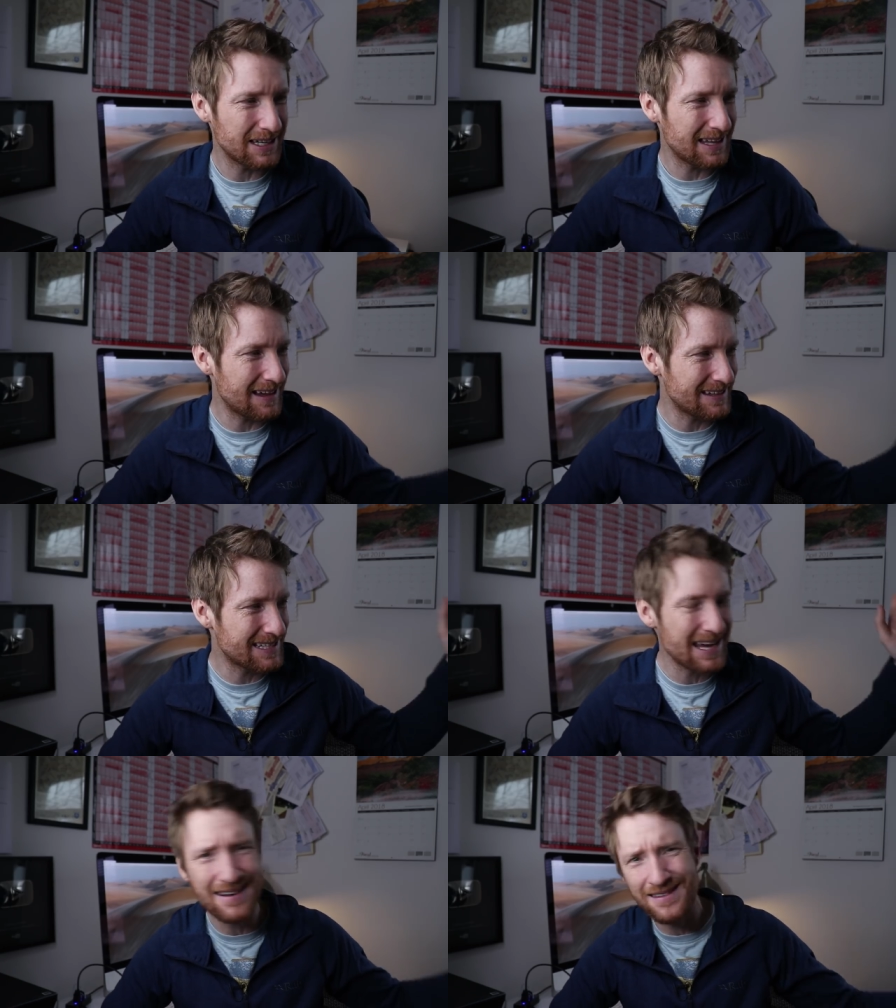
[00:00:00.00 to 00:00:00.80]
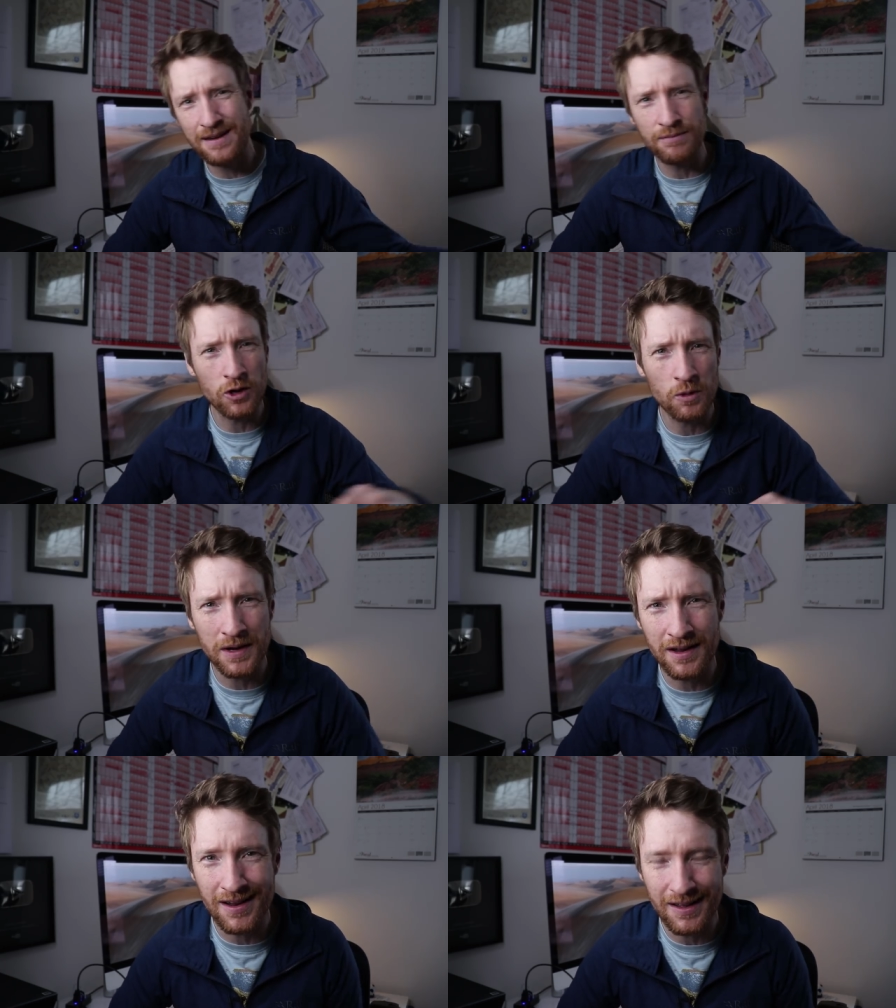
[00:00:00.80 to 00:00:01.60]
you get like 10 of them
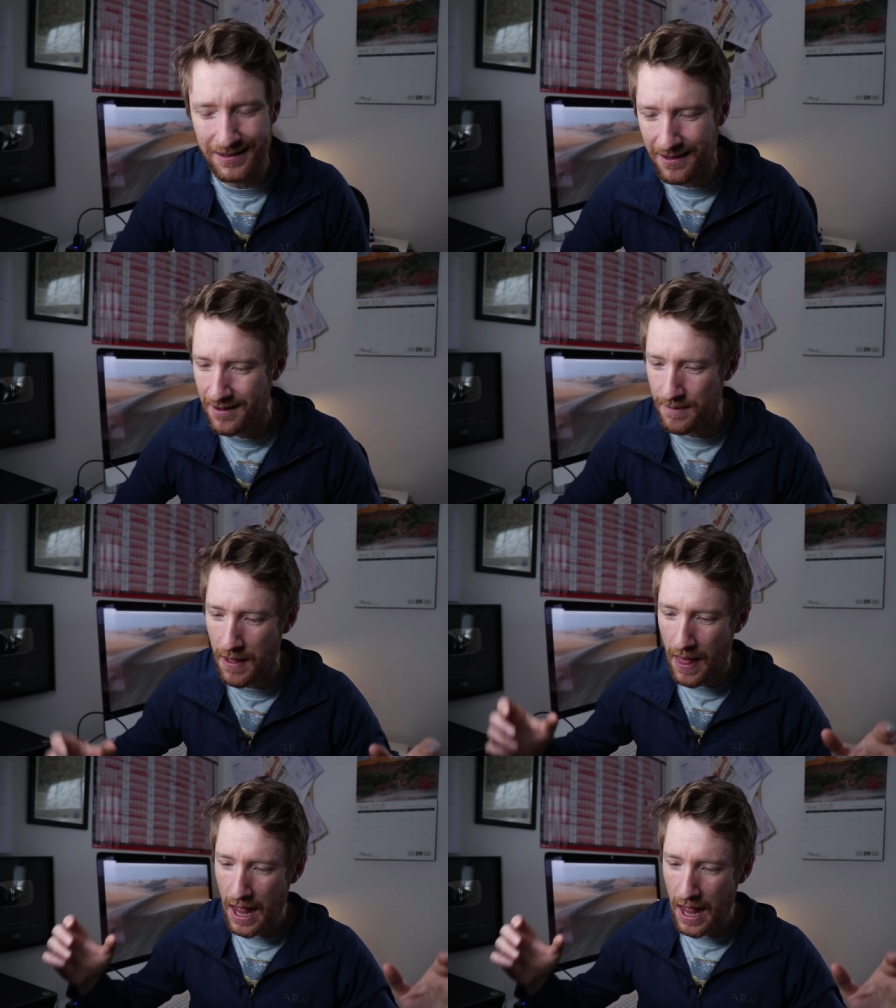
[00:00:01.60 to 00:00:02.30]
coming in at a time,